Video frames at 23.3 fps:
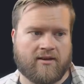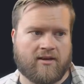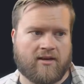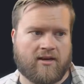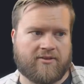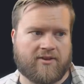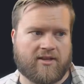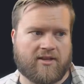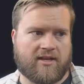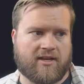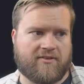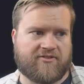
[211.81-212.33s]
On
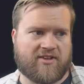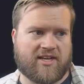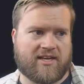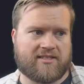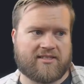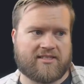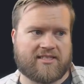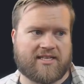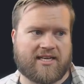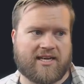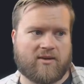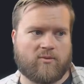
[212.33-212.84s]
the left-hand
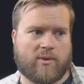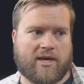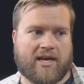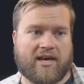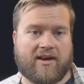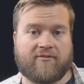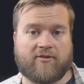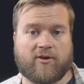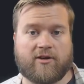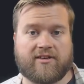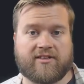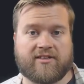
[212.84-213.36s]
side, we
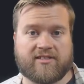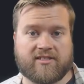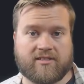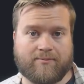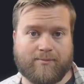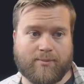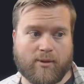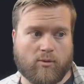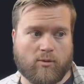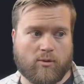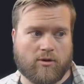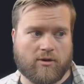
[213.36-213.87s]
have our
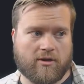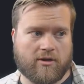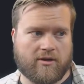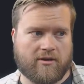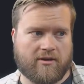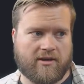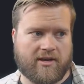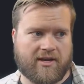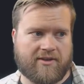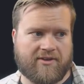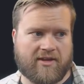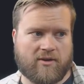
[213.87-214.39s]

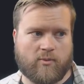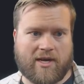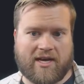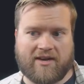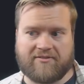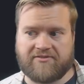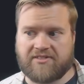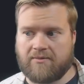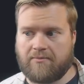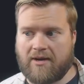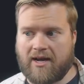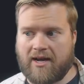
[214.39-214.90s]
Explorer, and then we have
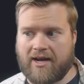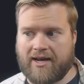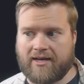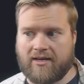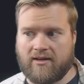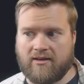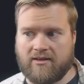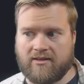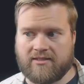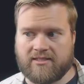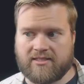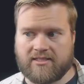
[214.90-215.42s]
some
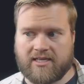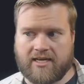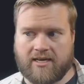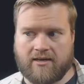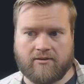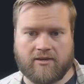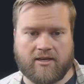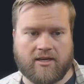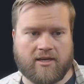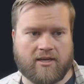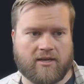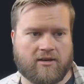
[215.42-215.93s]
icons down
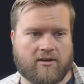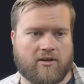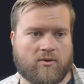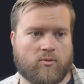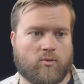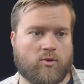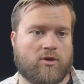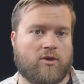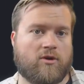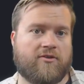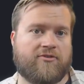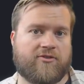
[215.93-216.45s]
here, and
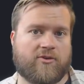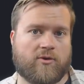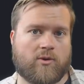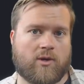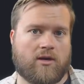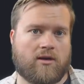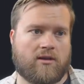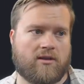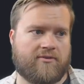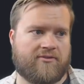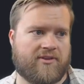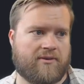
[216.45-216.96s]
we'll go through
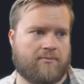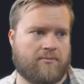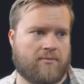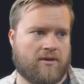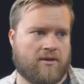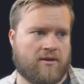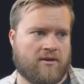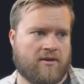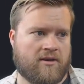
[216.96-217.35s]
all of them.